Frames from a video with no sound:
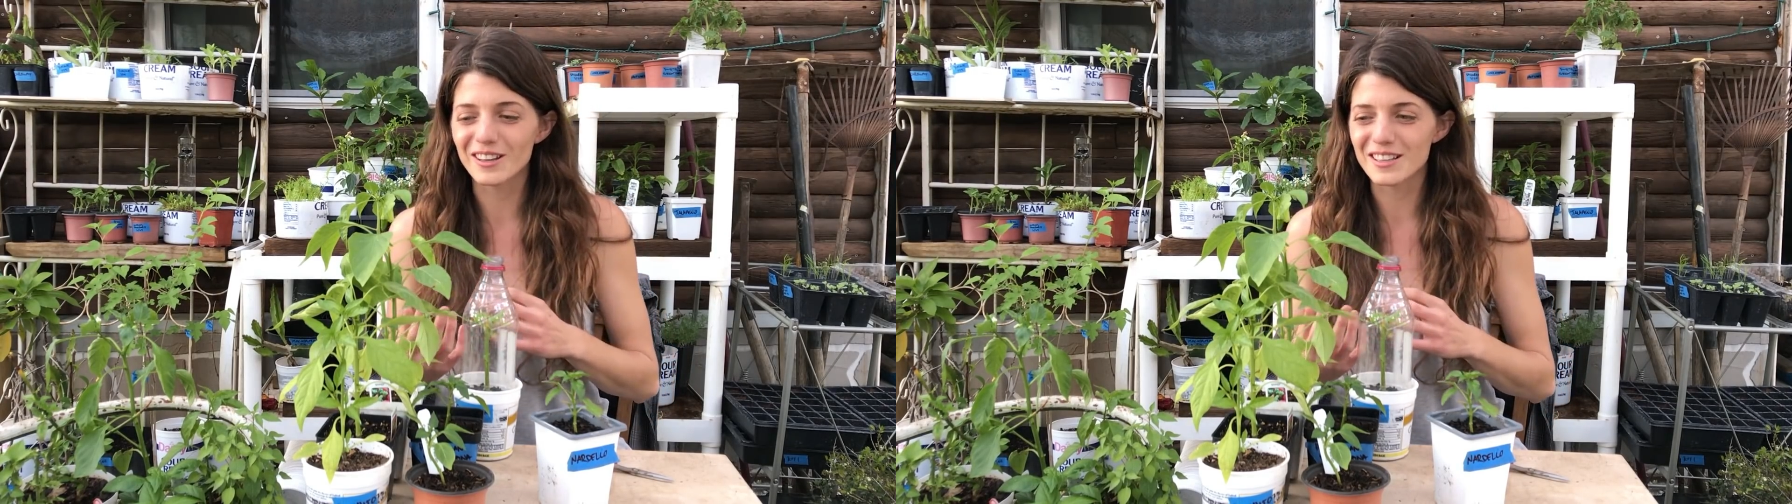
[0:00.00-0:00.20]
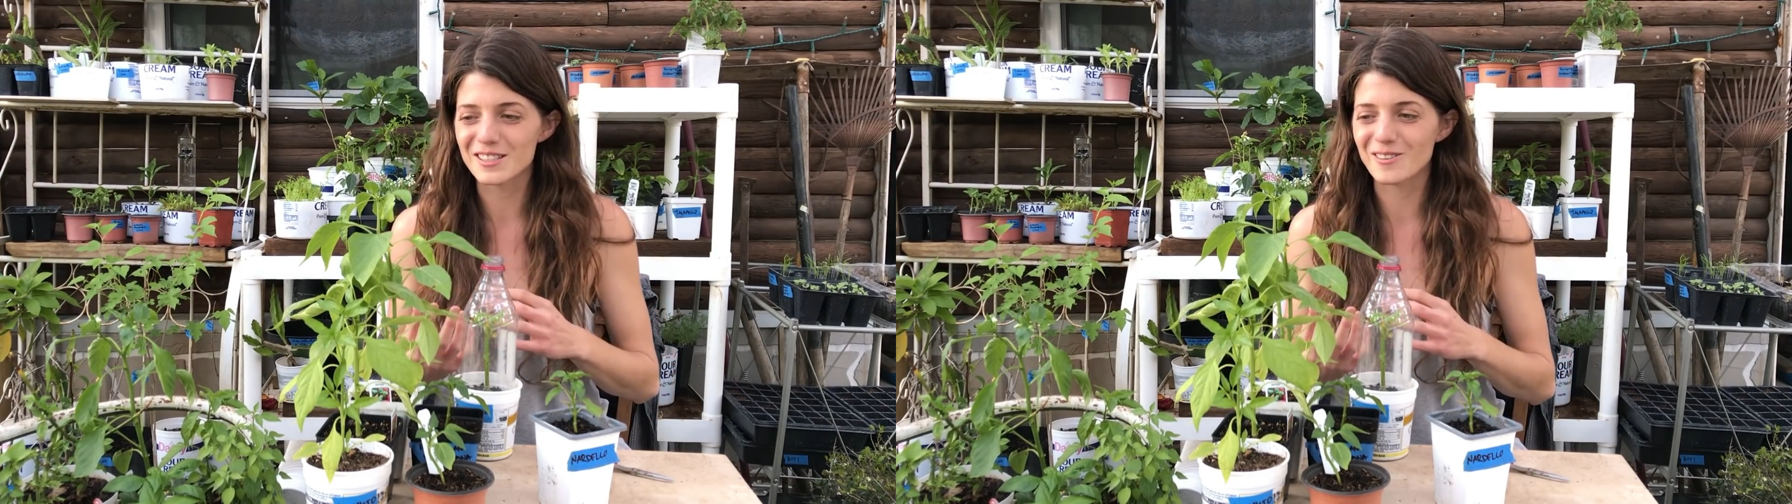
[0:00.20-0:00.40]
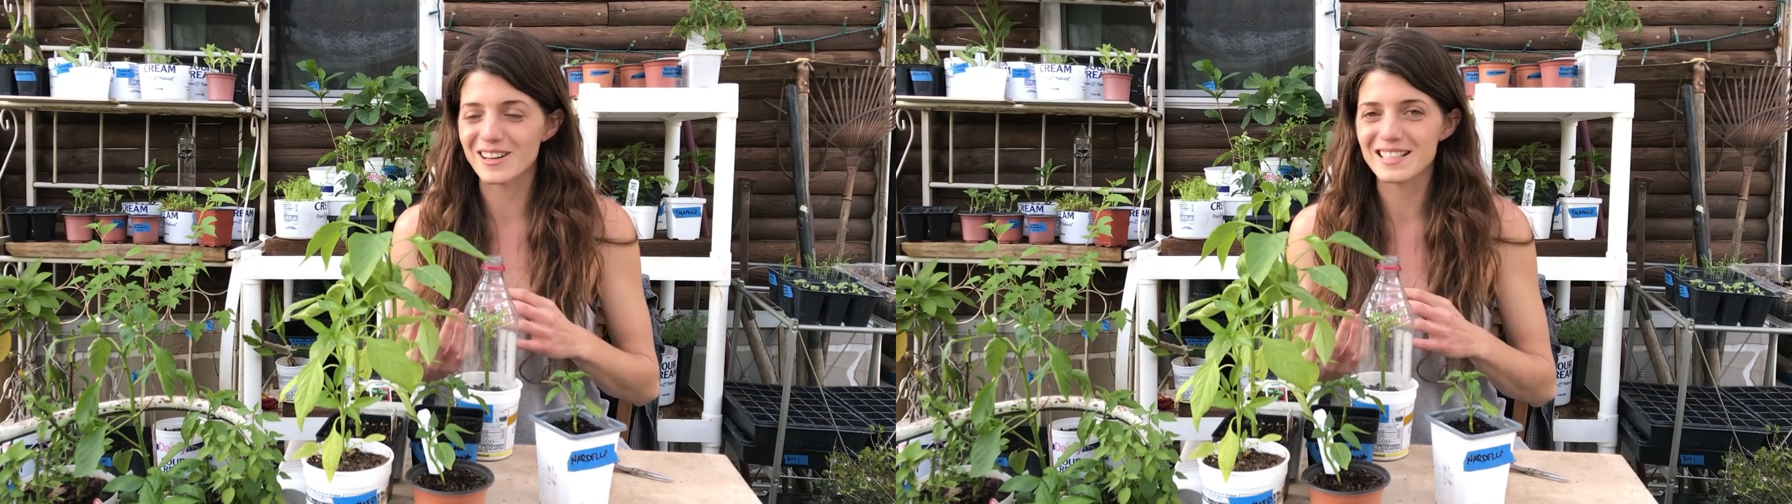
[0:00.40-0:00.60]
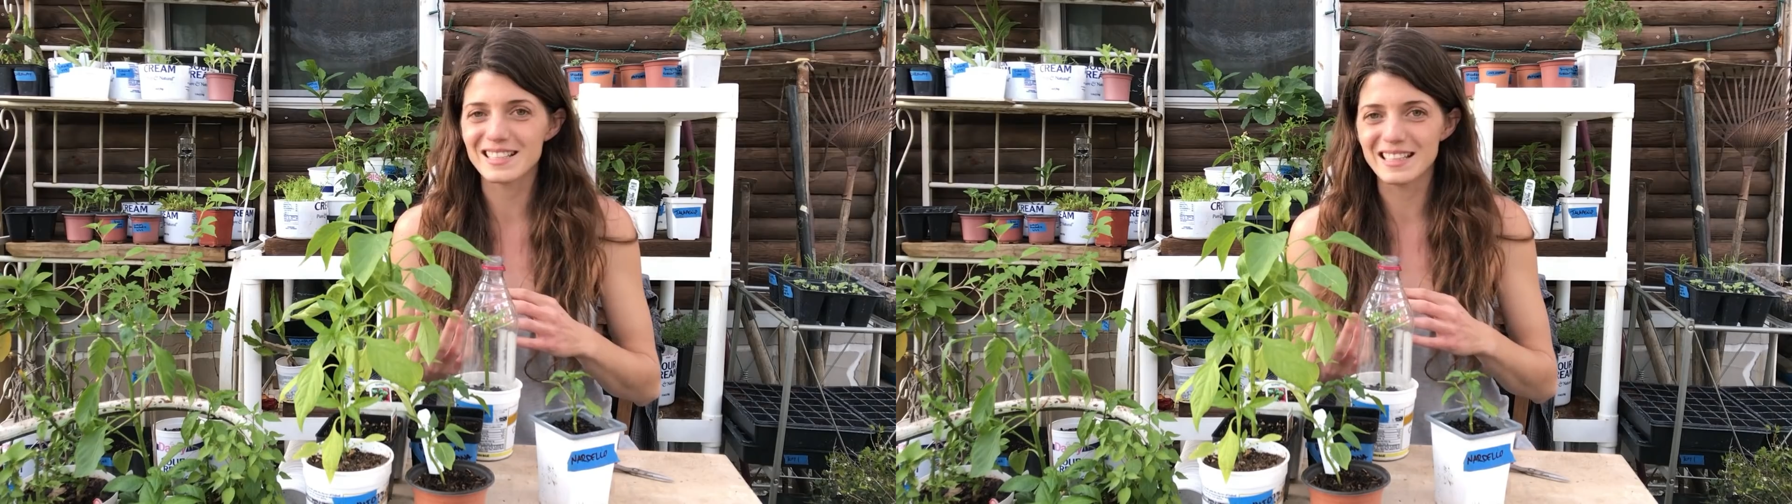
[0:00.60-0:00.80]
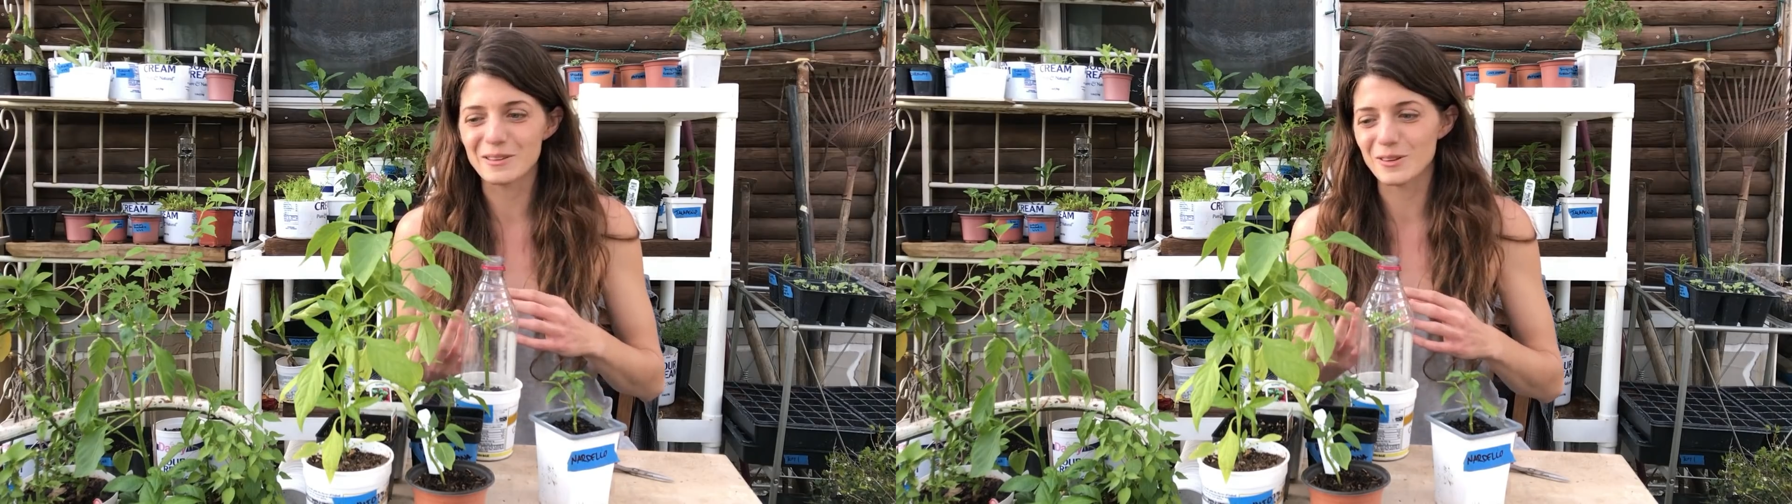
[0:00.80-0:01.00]
is going
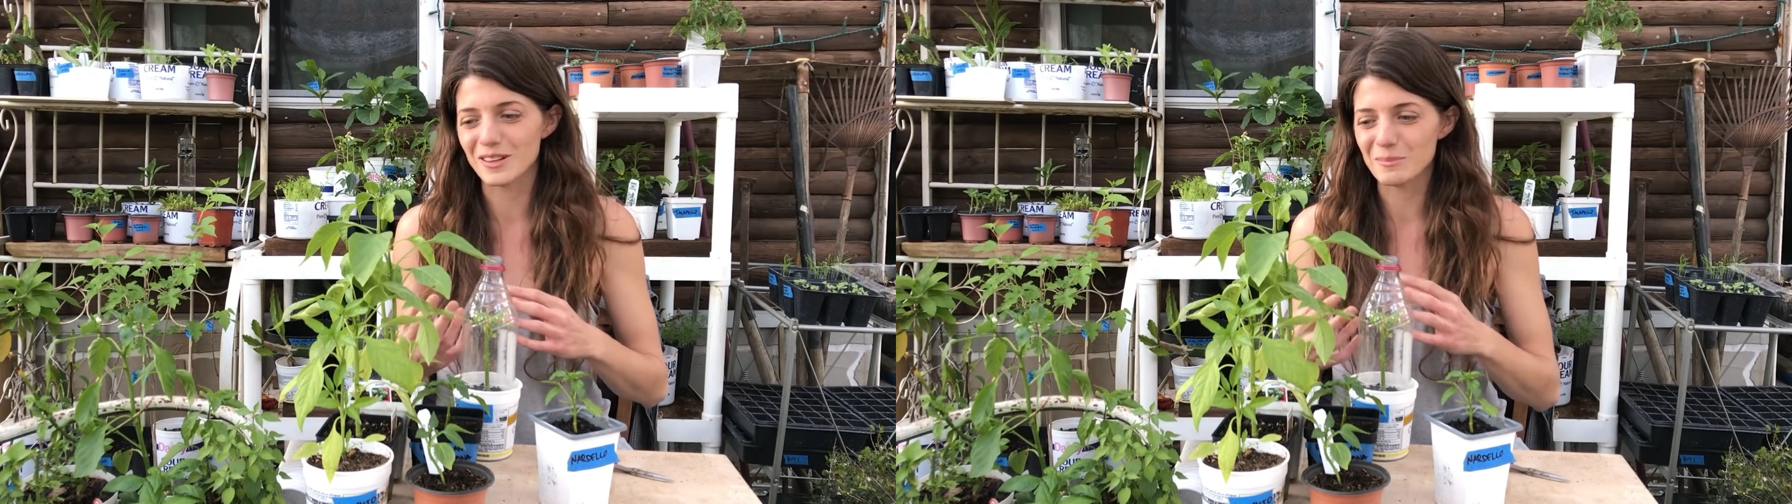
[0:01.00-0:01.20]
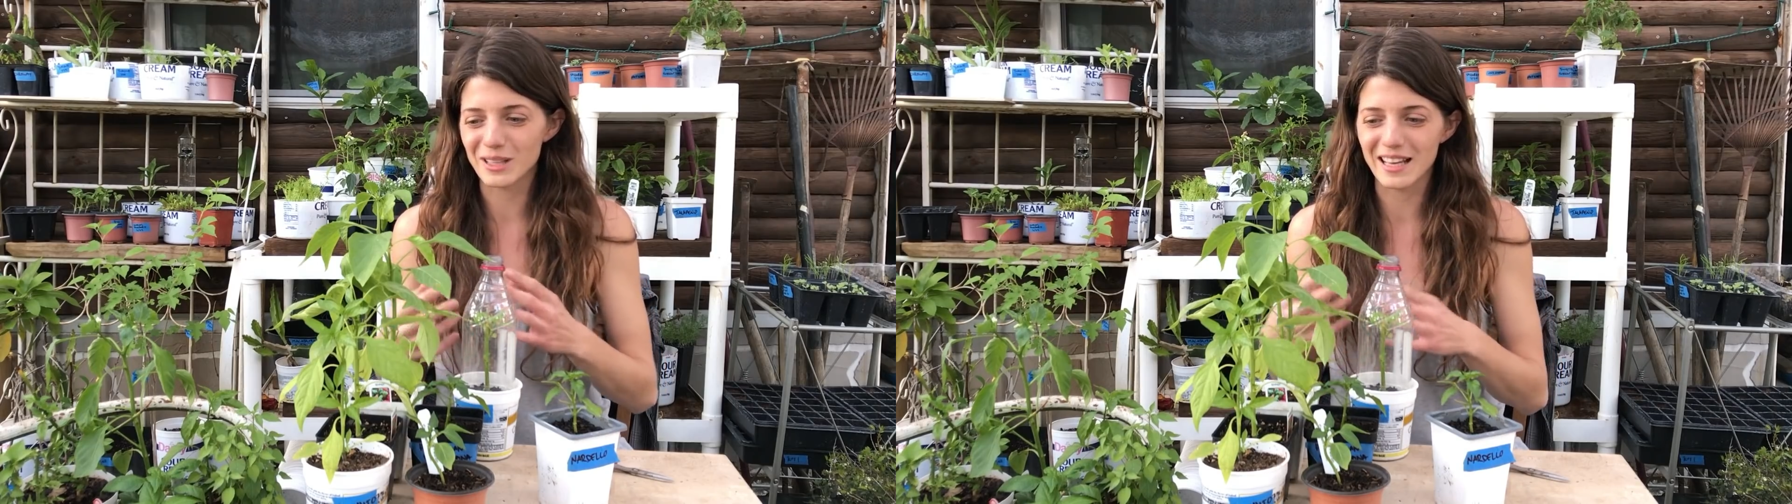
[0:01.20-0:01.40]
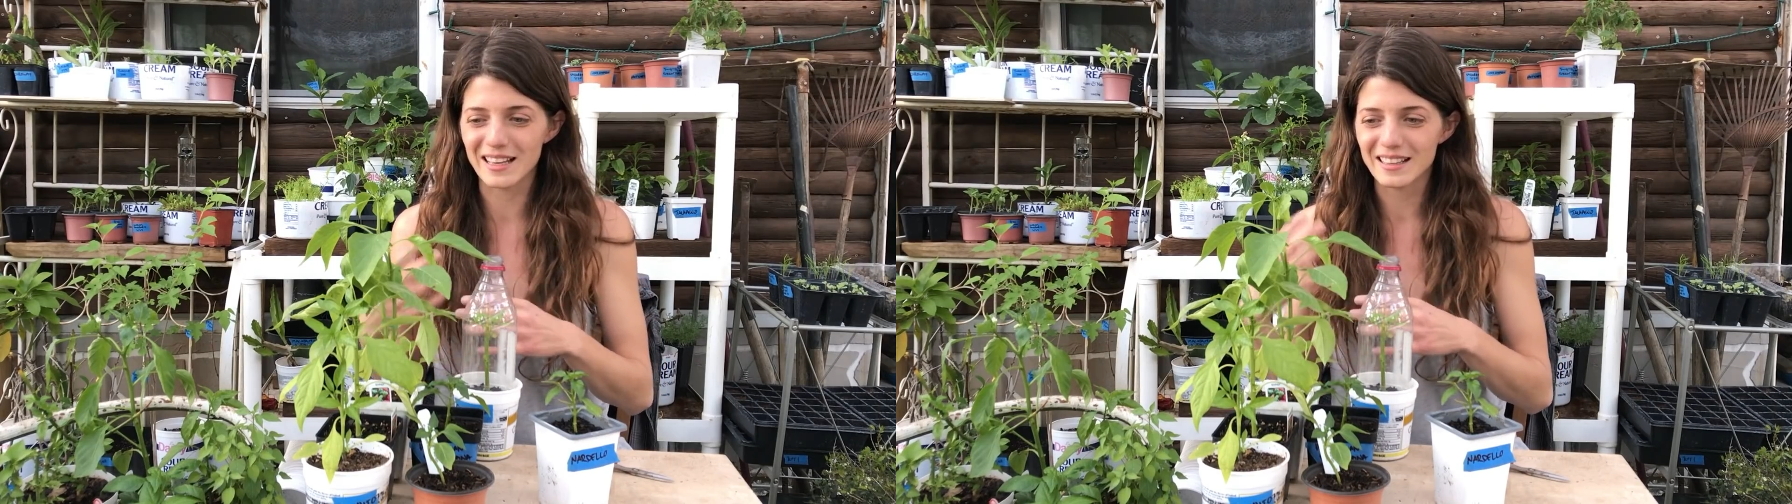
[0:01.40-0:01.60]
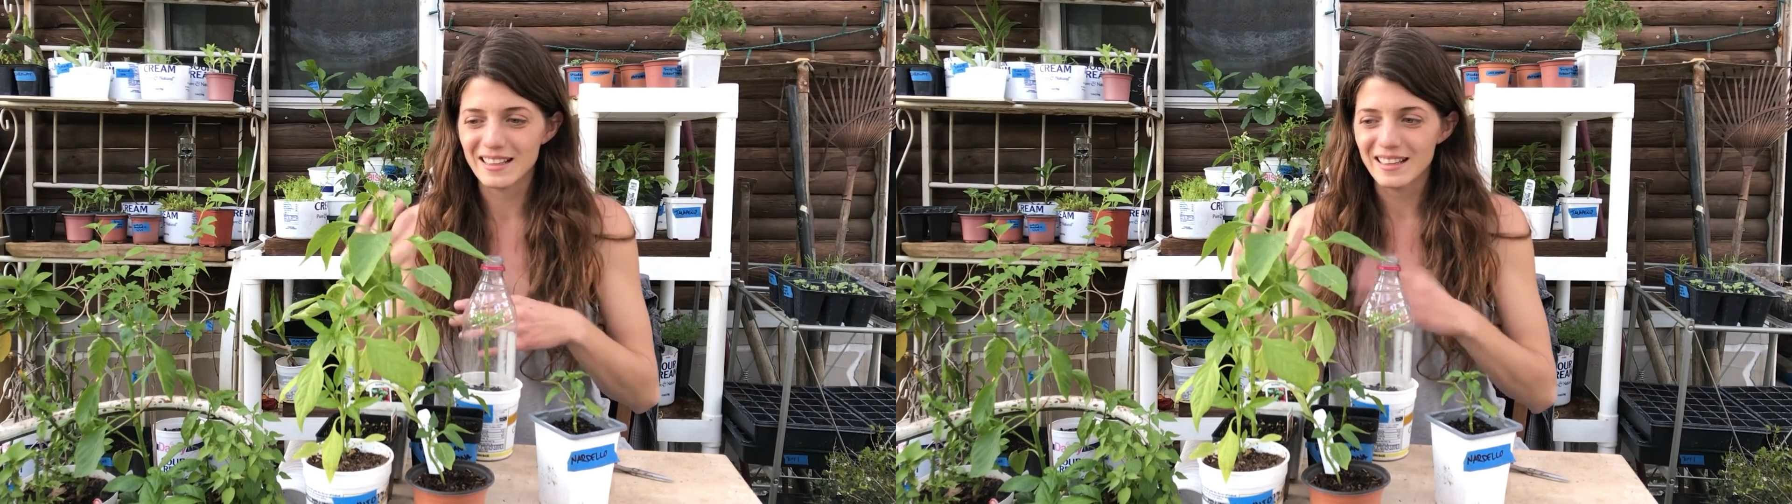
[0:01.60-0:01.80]
to equal a plant